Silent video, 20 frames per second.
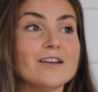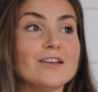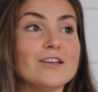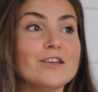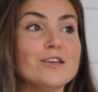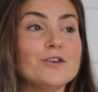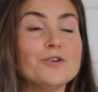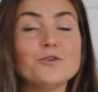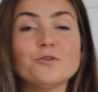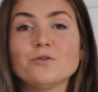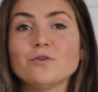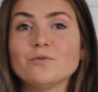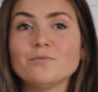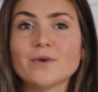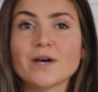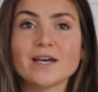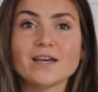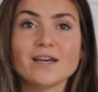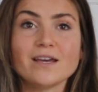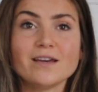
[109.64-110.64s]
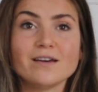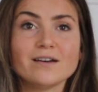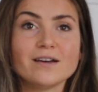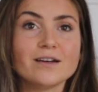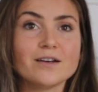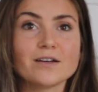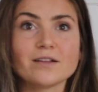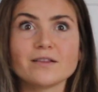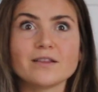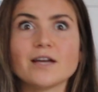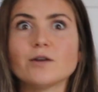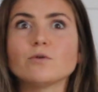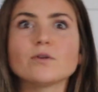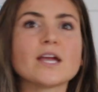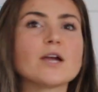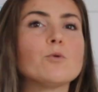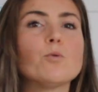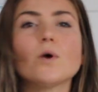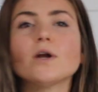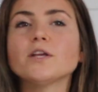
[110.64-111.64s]
You might,
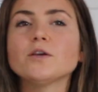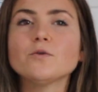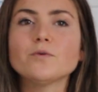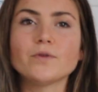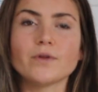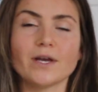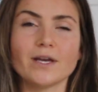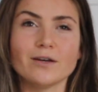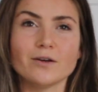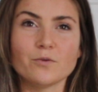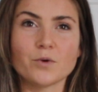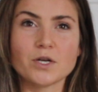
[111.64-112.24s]
what do you think